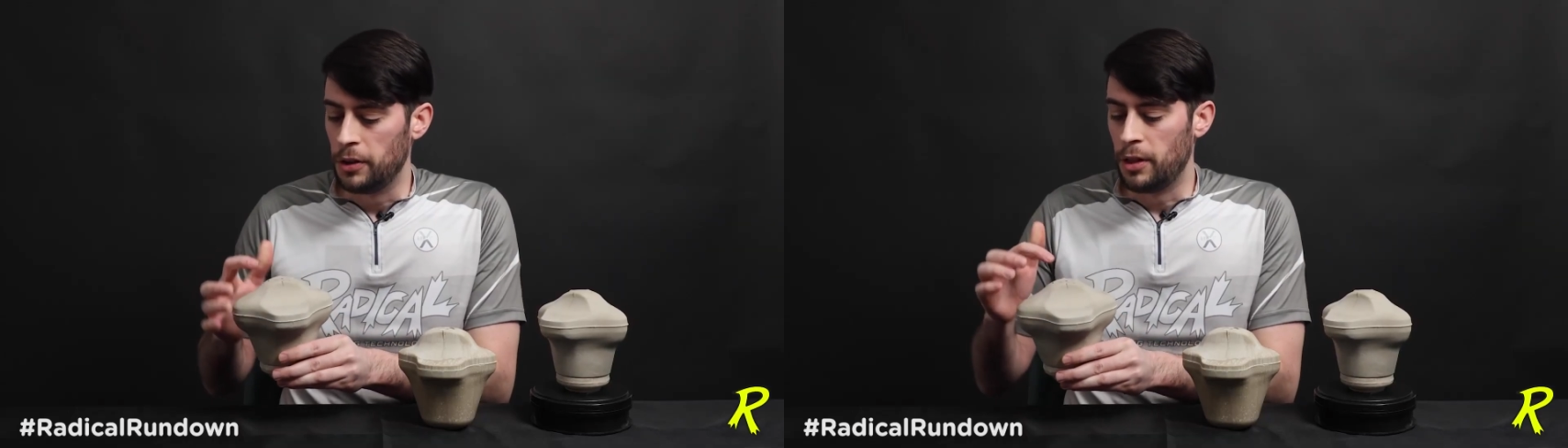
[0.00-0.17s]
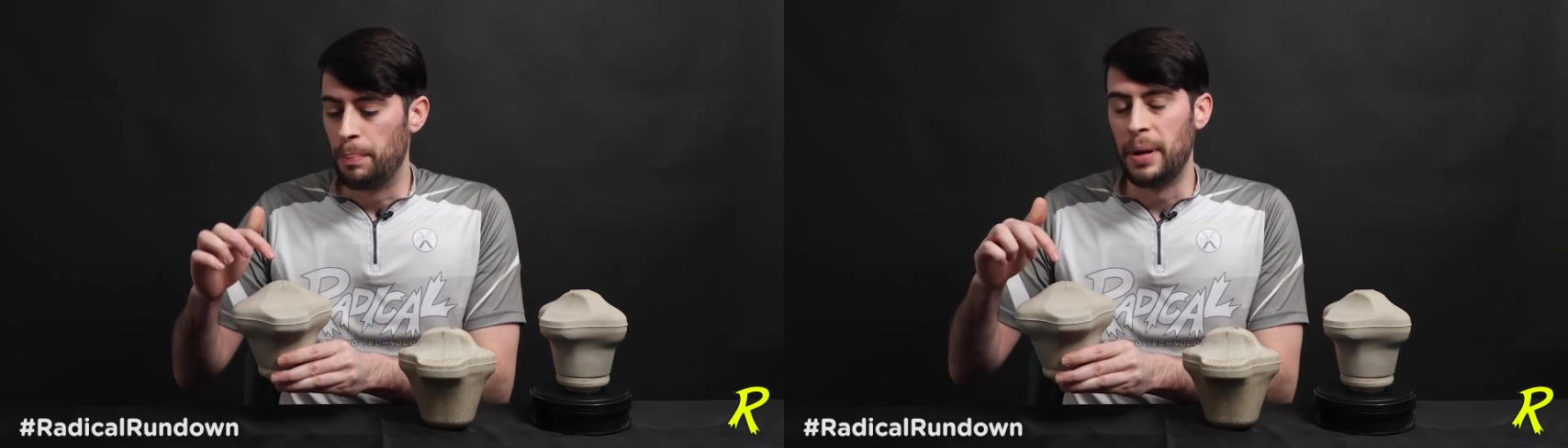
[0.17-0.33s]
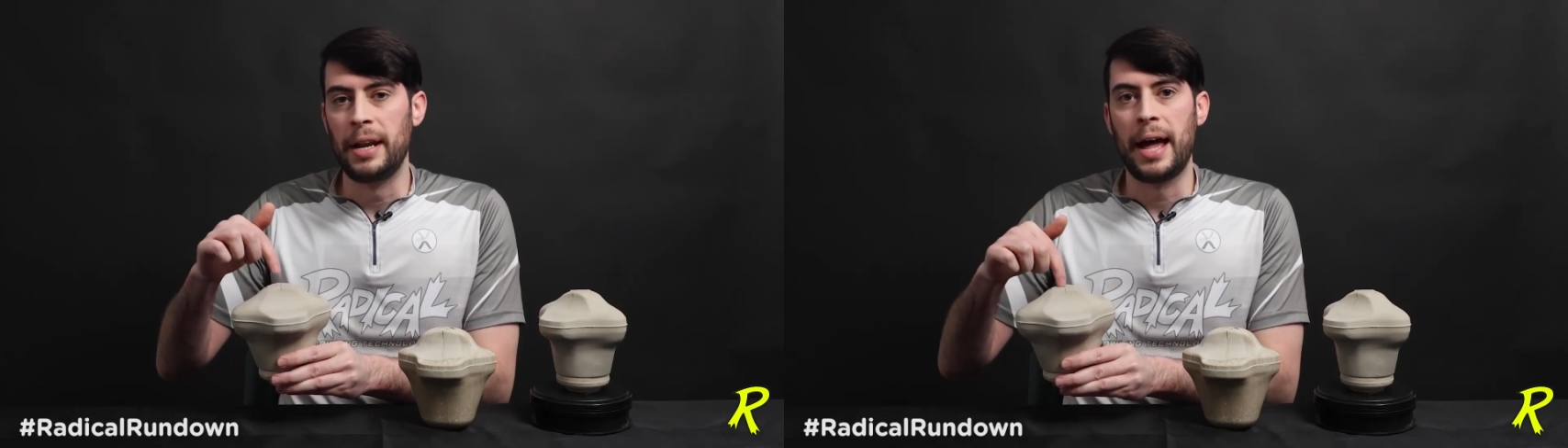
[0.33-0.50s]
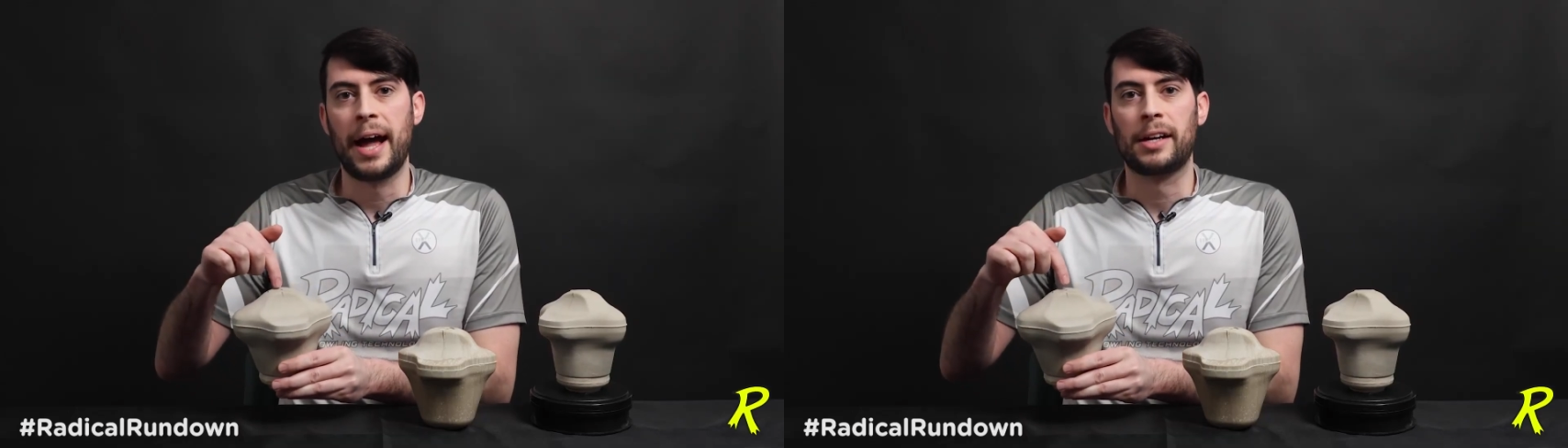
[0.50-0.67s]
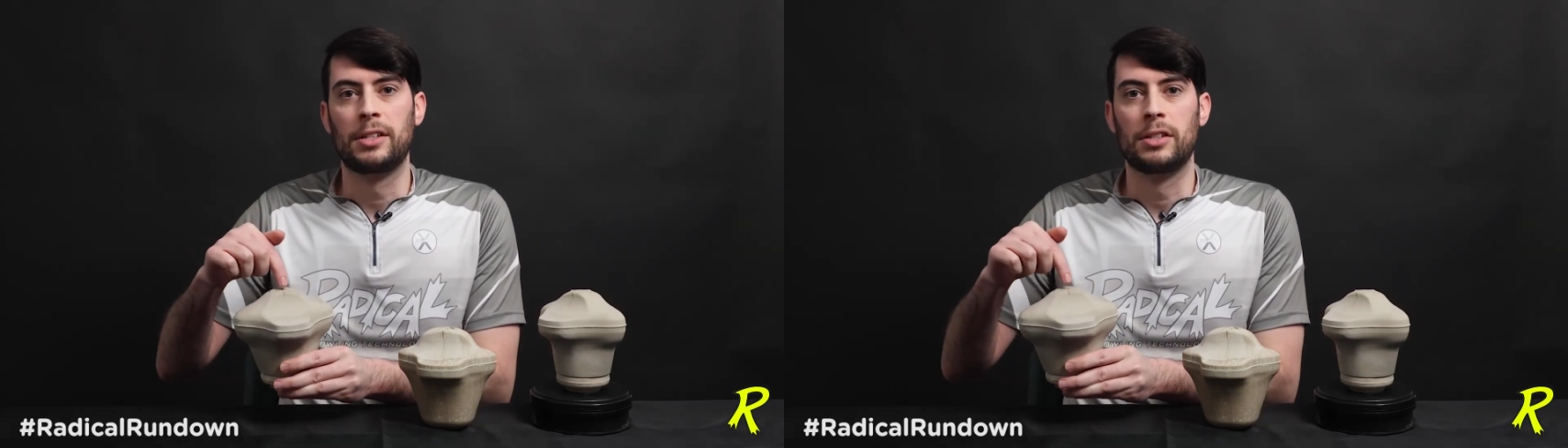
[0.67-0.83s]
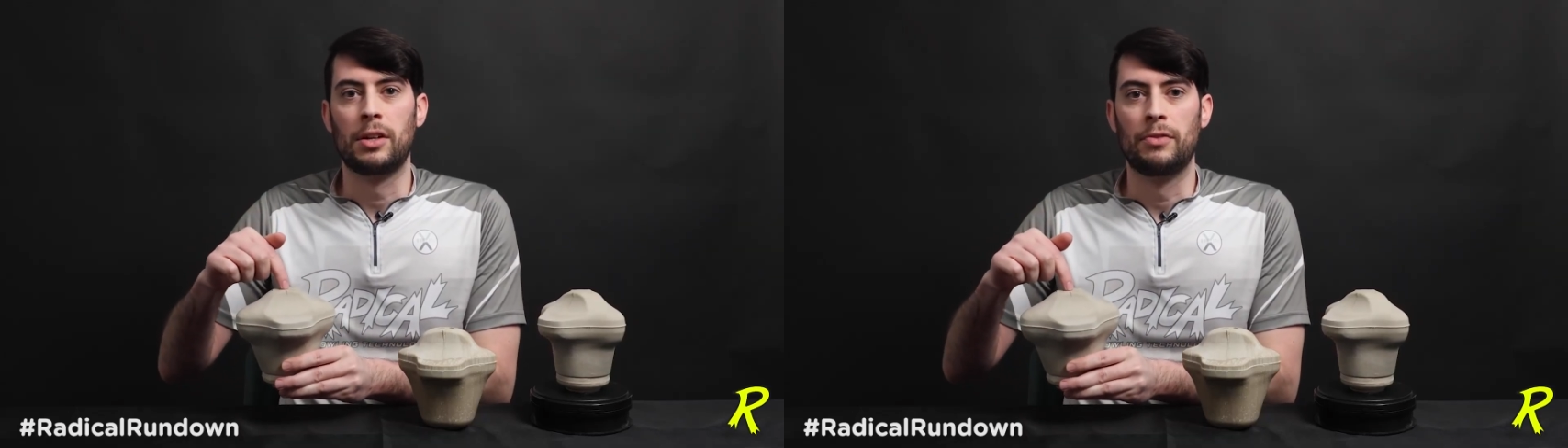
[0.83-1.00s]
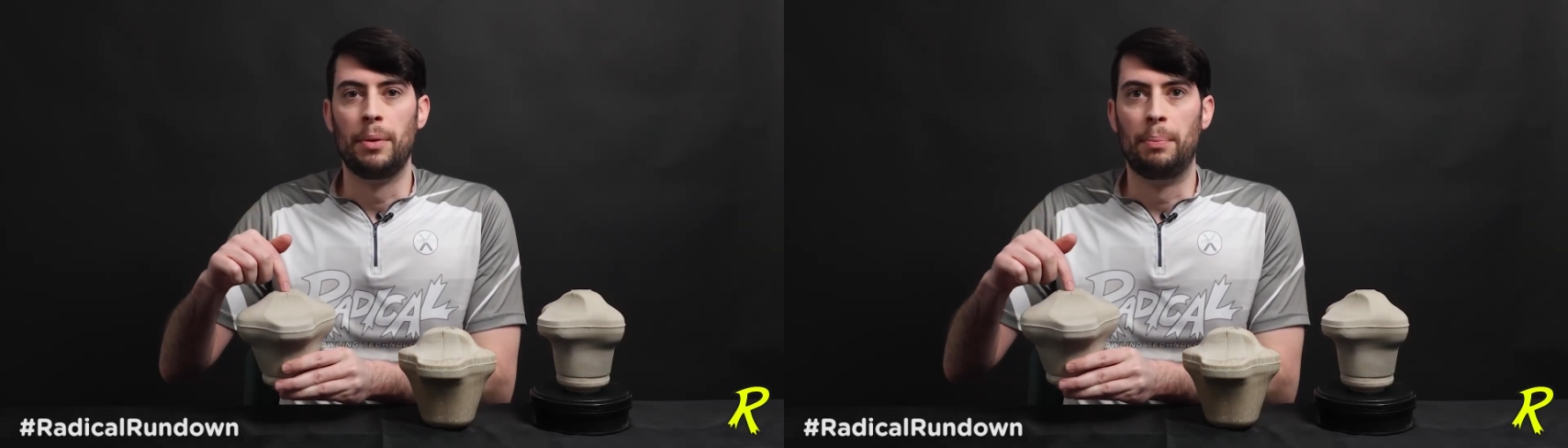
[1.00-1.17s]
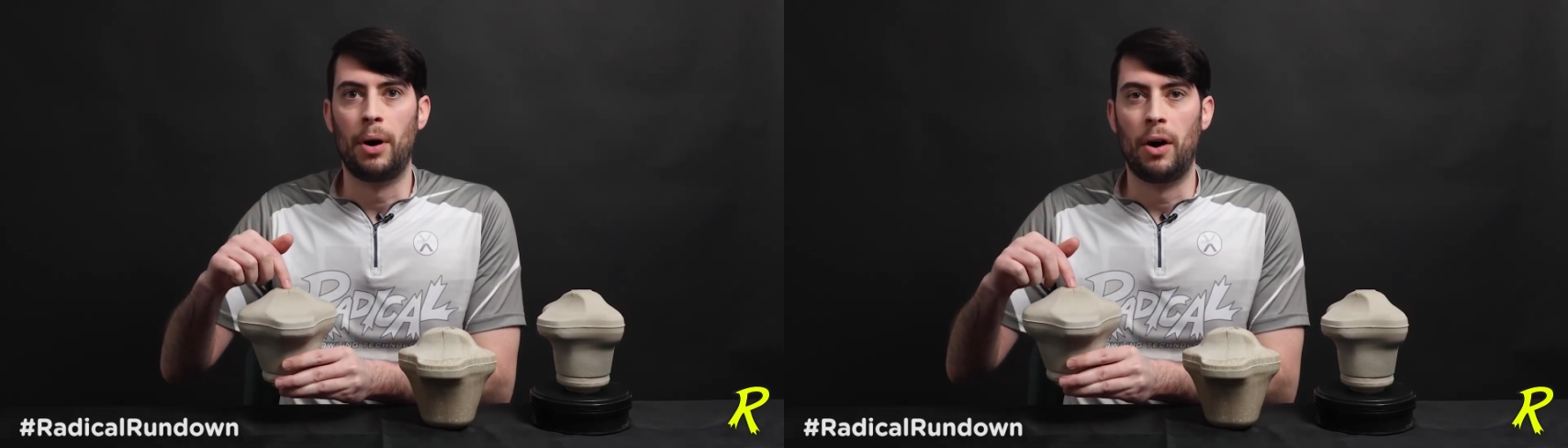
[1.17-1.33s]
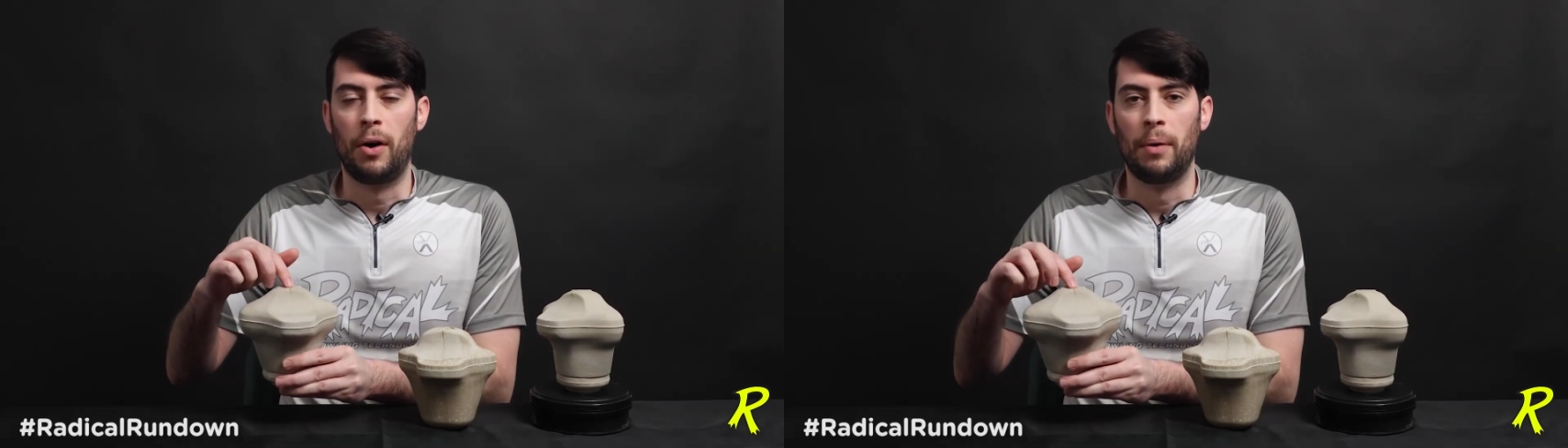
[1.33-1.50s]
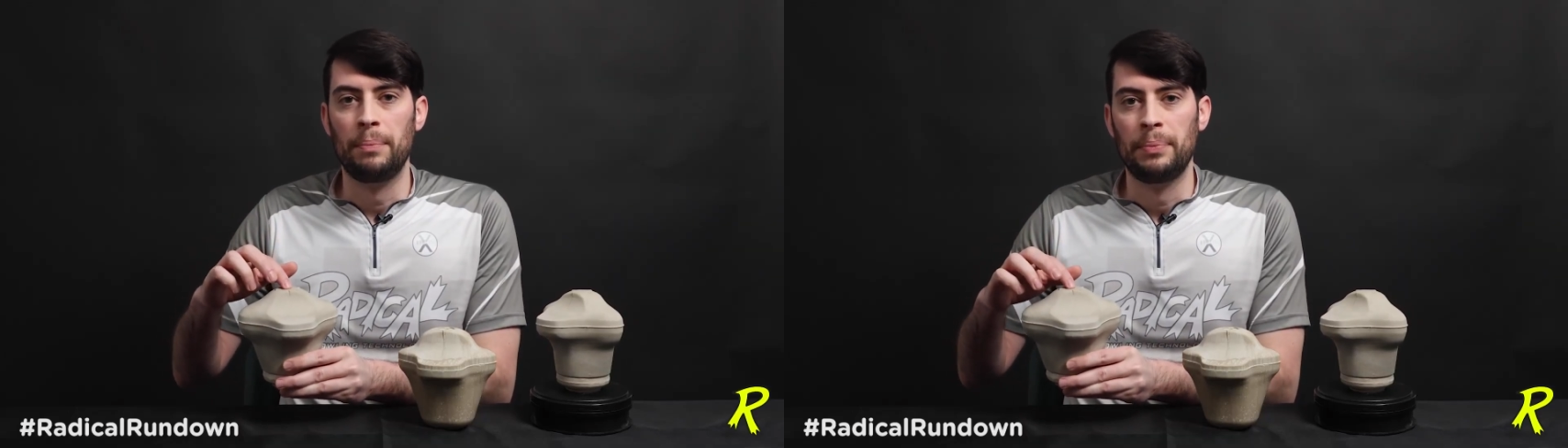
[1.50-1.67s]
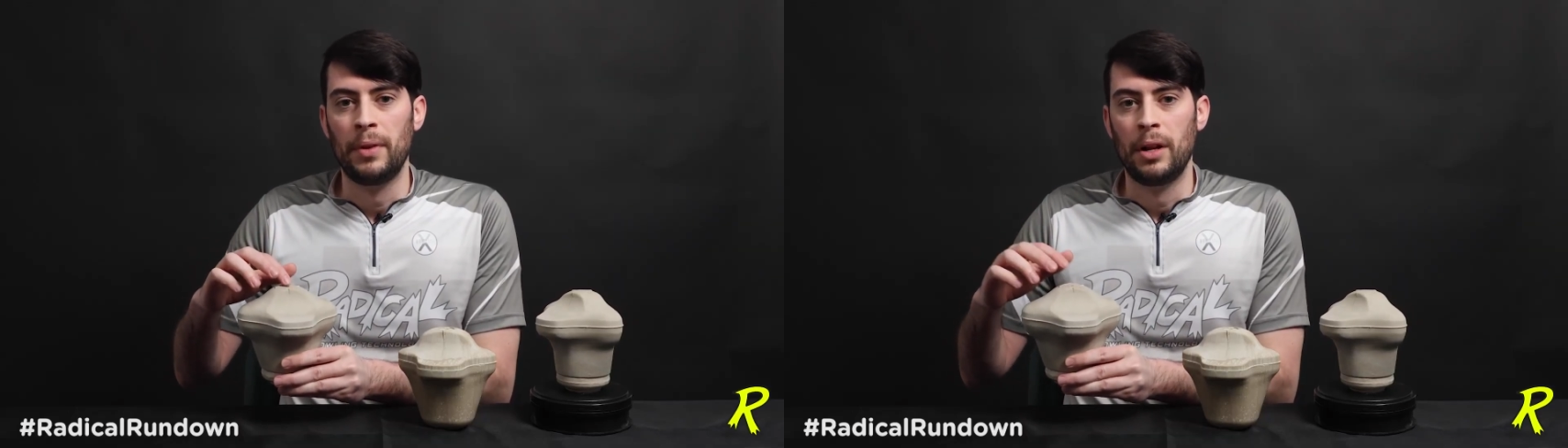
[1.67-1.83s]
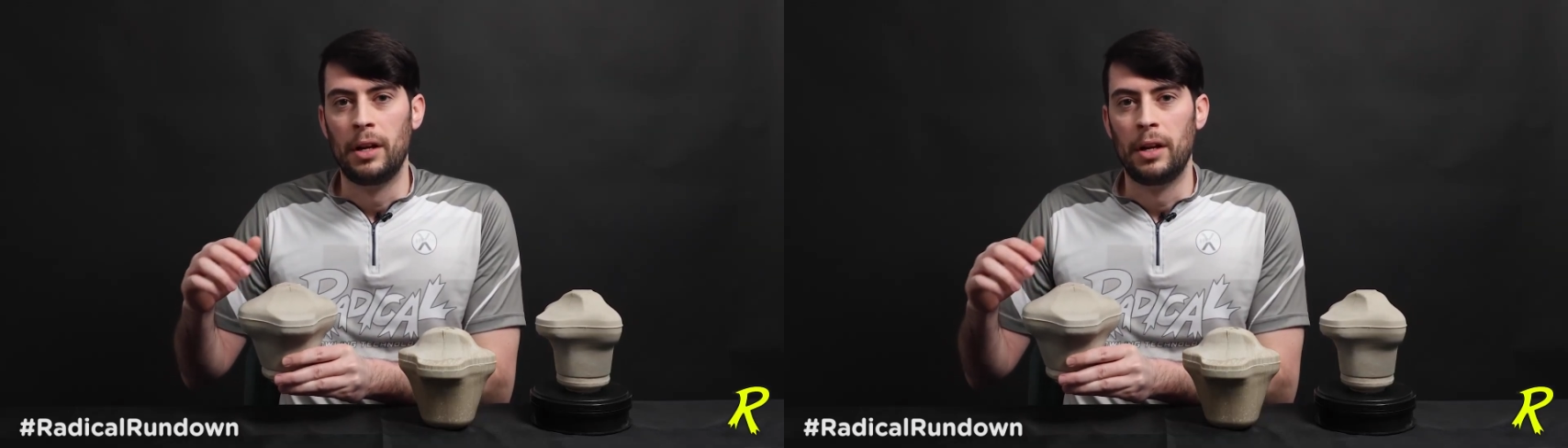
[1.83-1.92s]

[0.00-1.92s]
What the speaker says: the pin axis of the ball